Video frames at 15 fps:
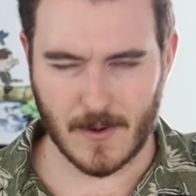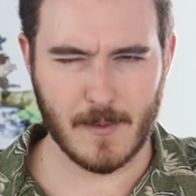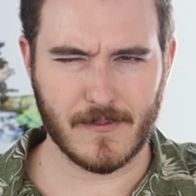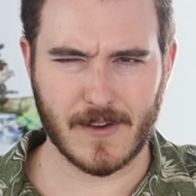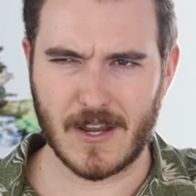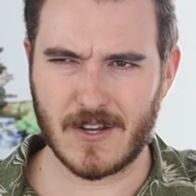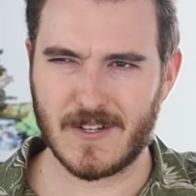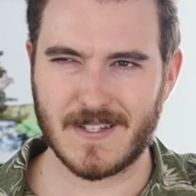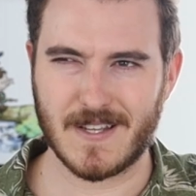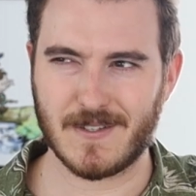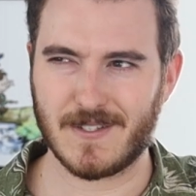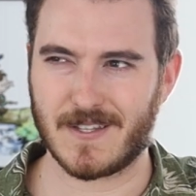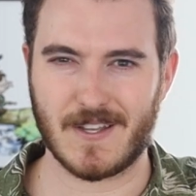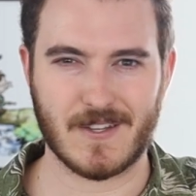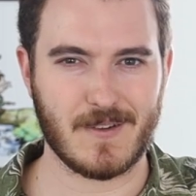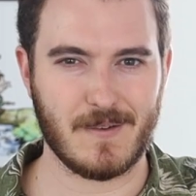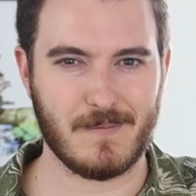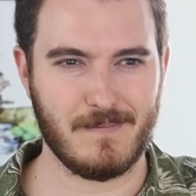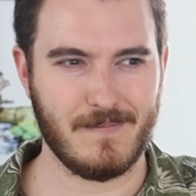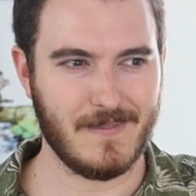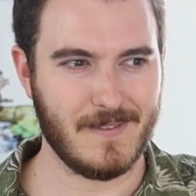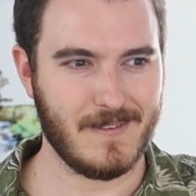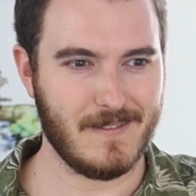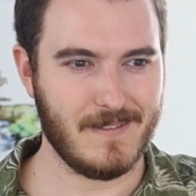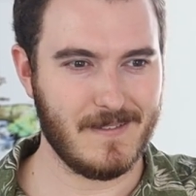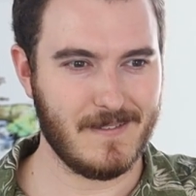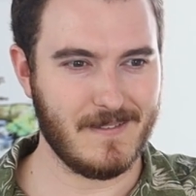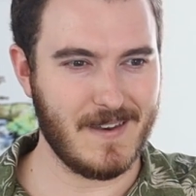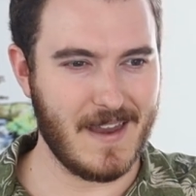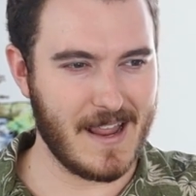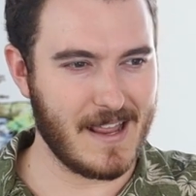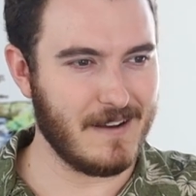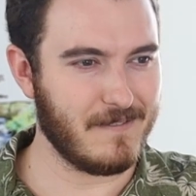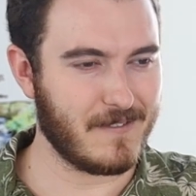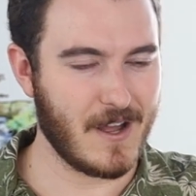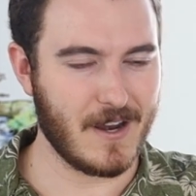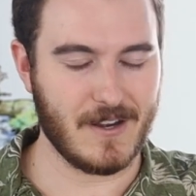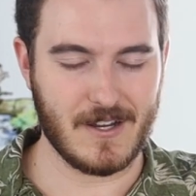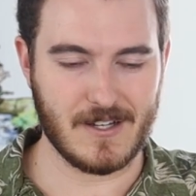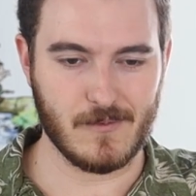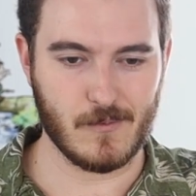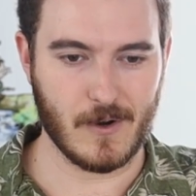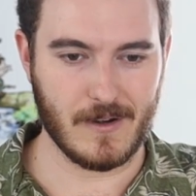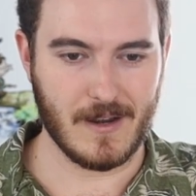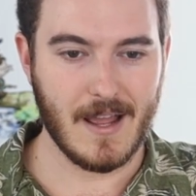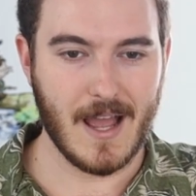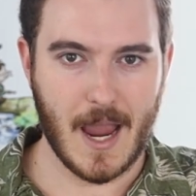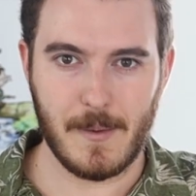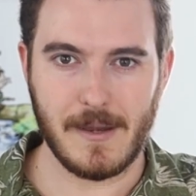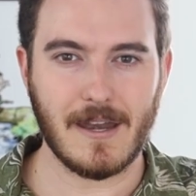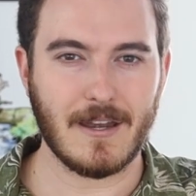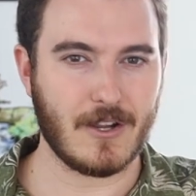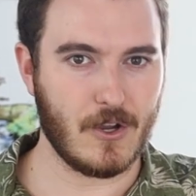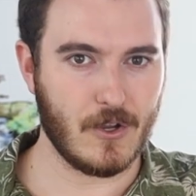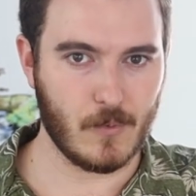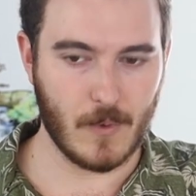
Ramification sounds like such a negative connotation word. I mean in a good